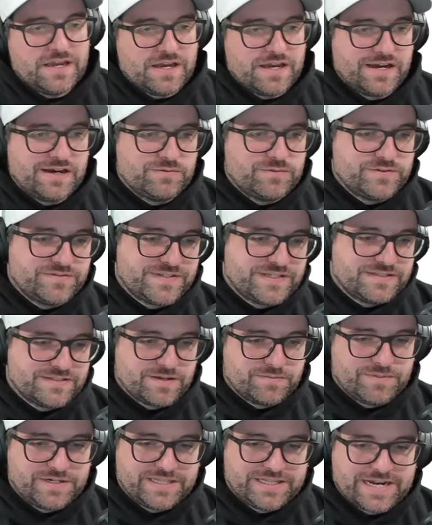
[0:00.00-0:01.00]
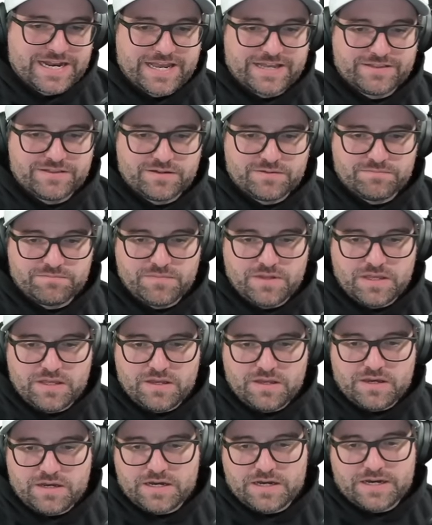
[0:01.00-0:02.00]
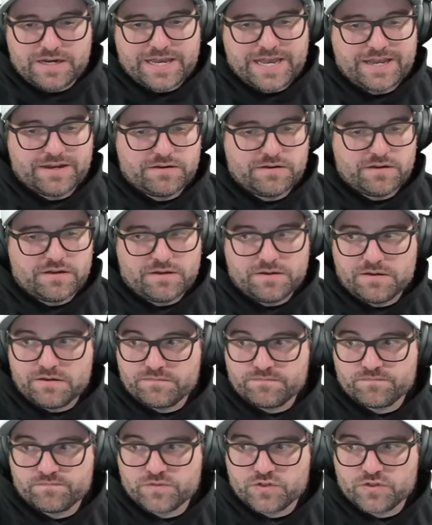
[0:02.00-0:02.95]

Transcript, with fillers: Uh, we've seen somebody that had them, uh, had uh,